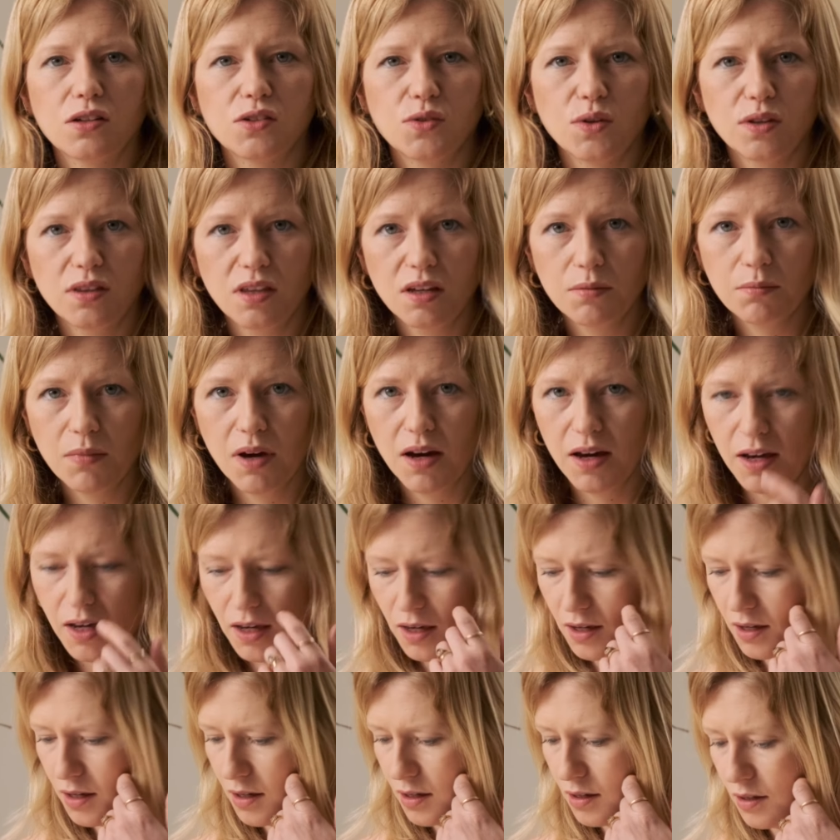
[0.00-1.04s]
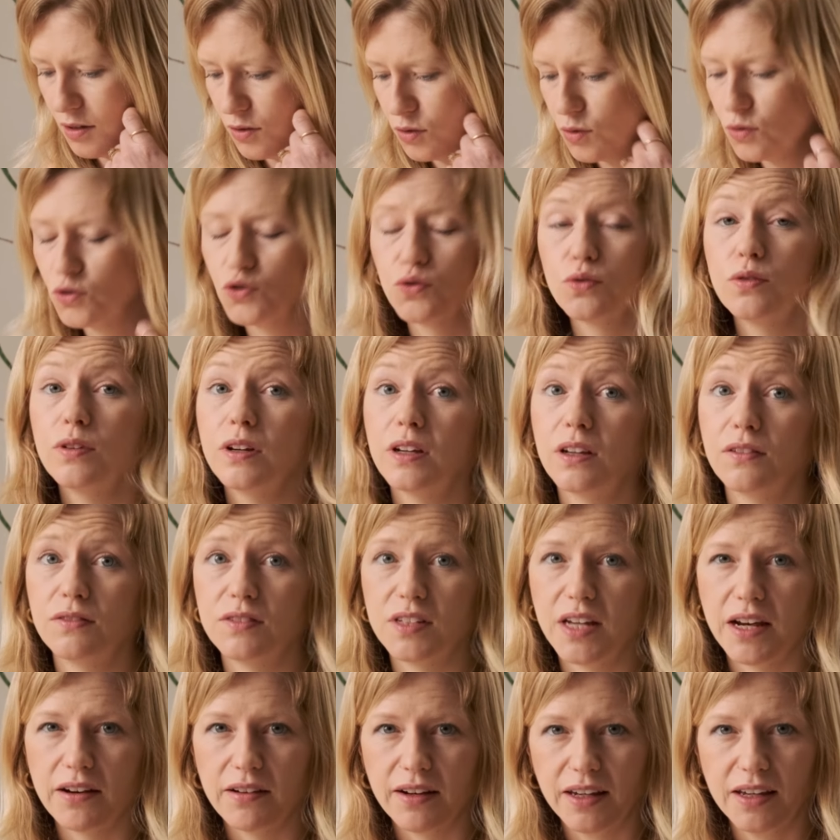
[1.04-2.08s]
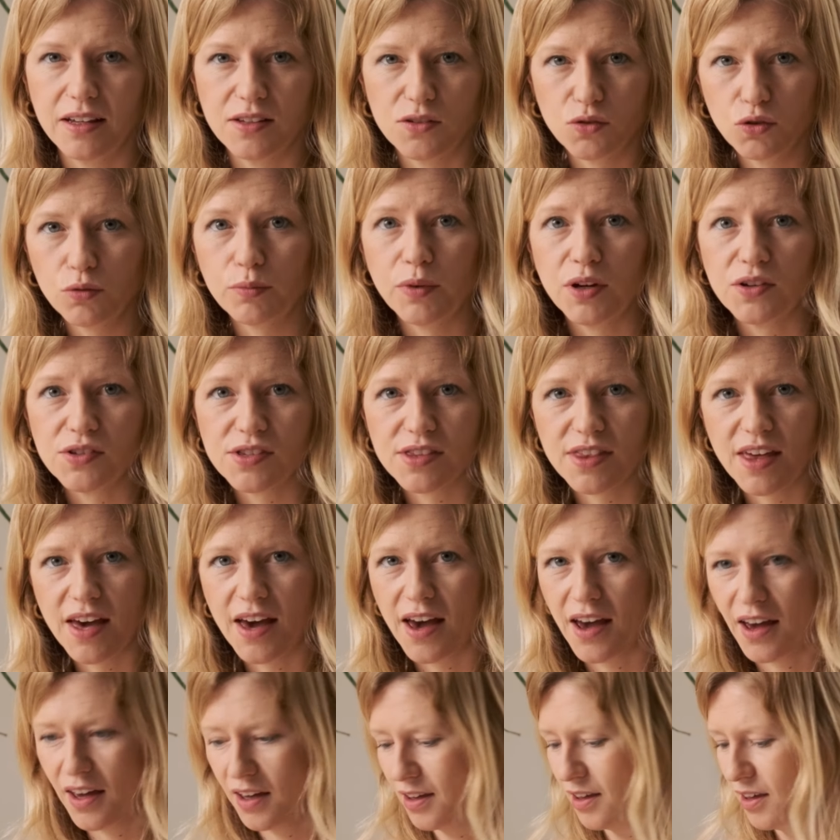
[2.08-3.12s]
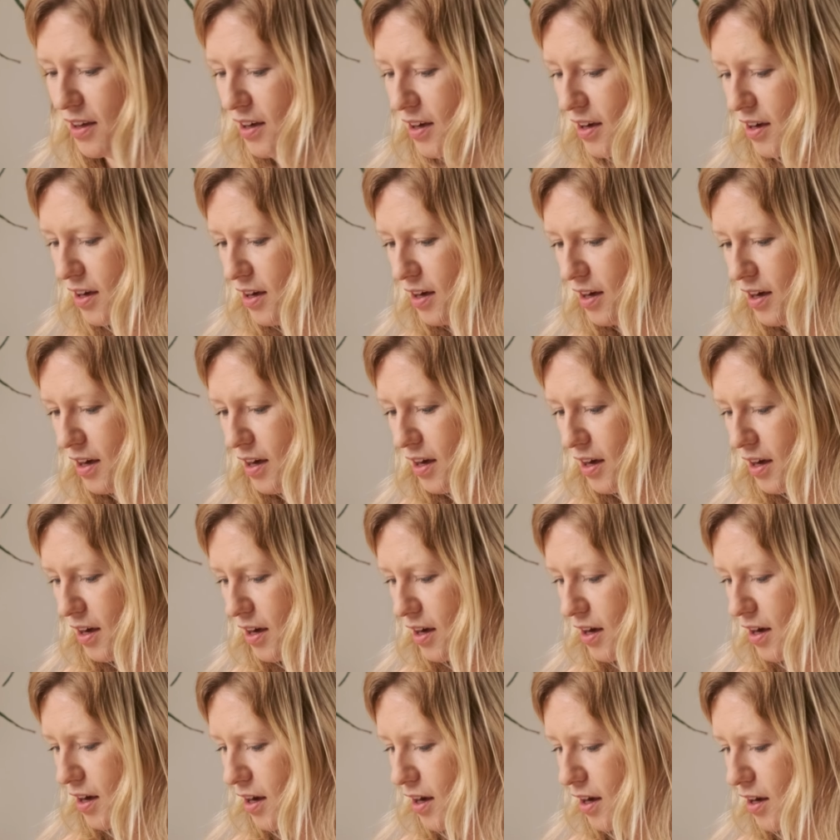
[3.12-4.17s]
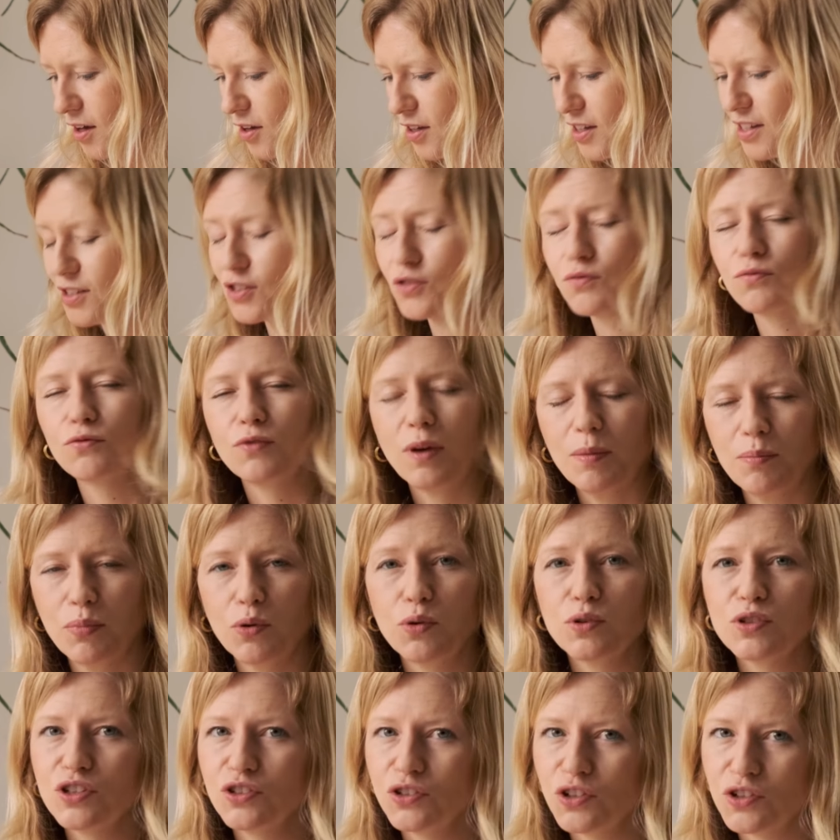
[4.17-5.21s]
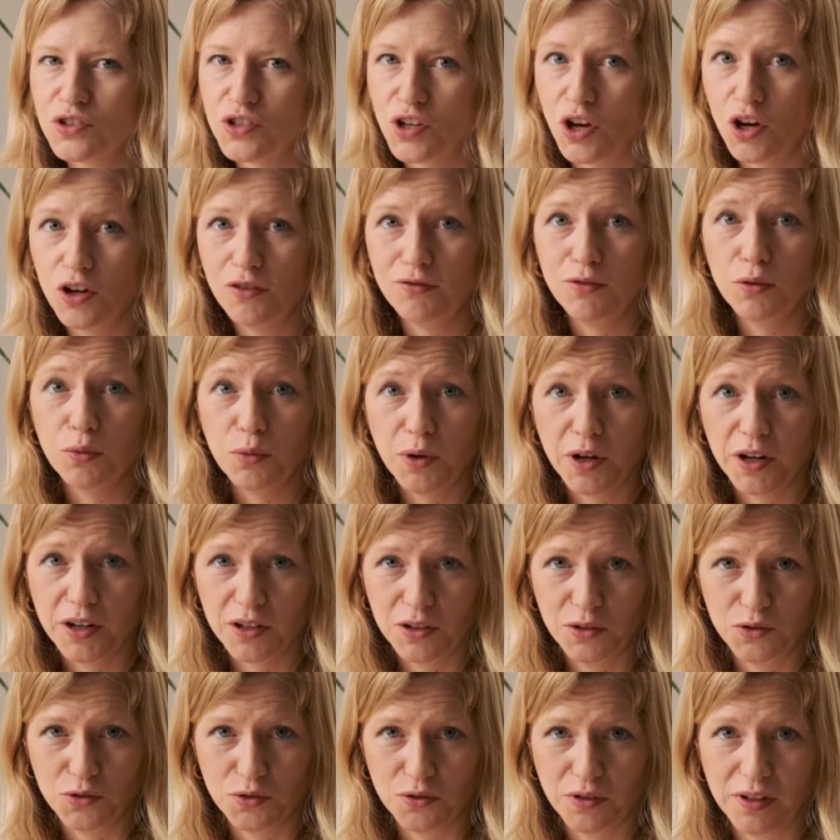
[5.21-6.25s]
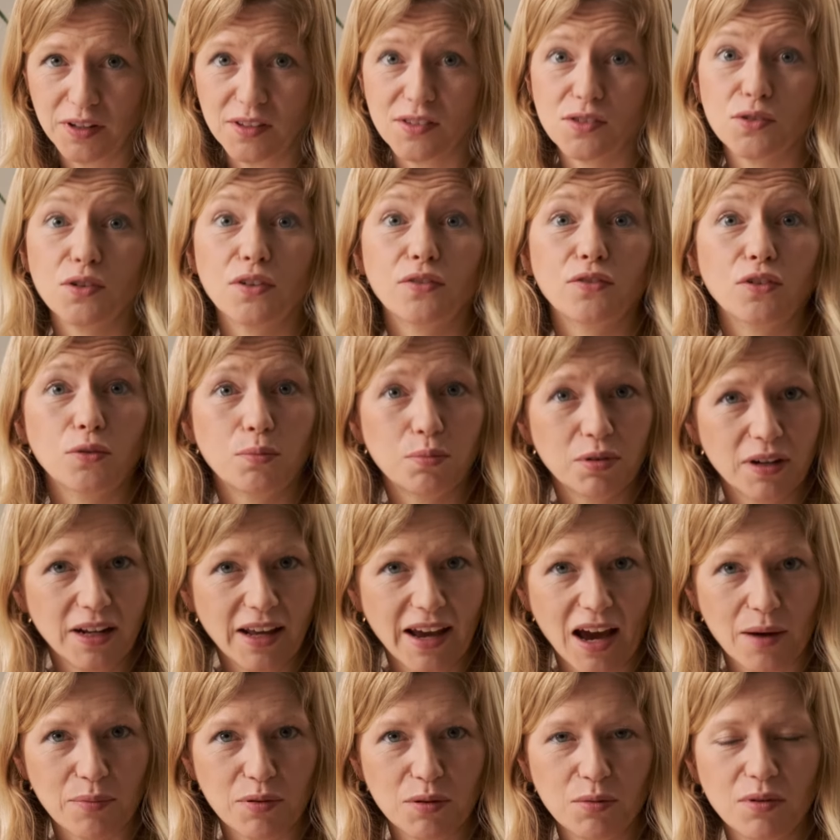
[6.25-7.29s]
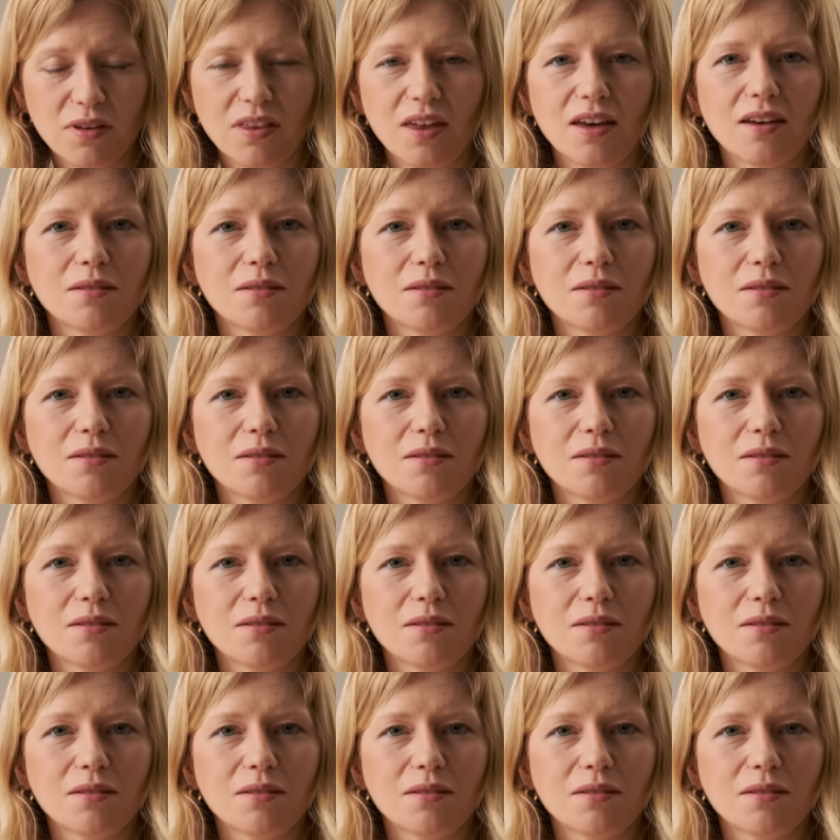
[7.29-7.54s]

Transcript: So I think my drawing of Derek is almost there. It's important not to overwork your drawing, so if you're pretty happy with